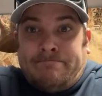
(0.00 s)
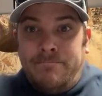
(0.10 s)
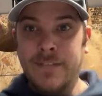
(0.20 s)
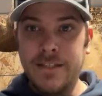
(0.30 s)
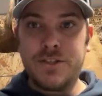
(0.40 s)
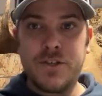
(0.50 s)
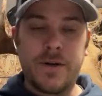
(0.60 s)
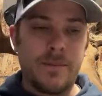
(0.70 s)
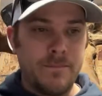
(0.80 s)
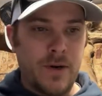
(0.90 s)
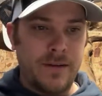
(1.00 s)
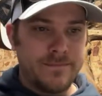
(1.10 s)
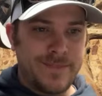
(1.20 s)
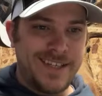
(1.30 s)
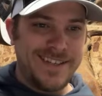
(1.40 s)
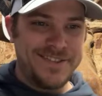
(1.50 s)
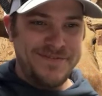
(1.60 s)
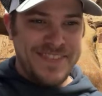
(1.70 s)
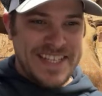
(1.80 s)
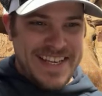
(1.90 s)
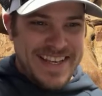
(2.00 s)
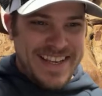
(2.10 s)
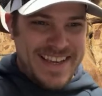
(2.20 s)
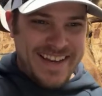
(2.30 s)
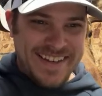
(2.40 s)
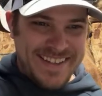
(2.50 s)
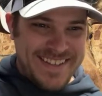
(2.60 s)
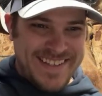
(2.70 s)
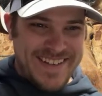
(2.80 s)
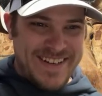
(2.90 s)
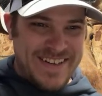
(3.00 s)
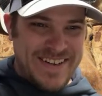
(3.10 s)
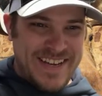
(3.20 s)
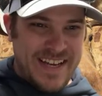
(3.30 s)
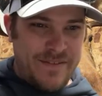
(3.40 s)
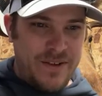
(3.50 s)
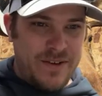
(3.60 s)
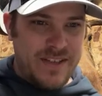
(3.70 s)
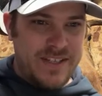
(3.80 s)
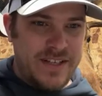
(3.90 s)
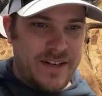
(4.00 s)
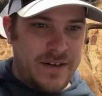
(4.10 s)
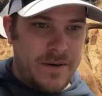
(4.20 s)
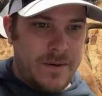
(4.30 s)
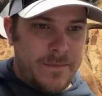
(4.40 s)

They just showed up, right? Yeah, so have you considered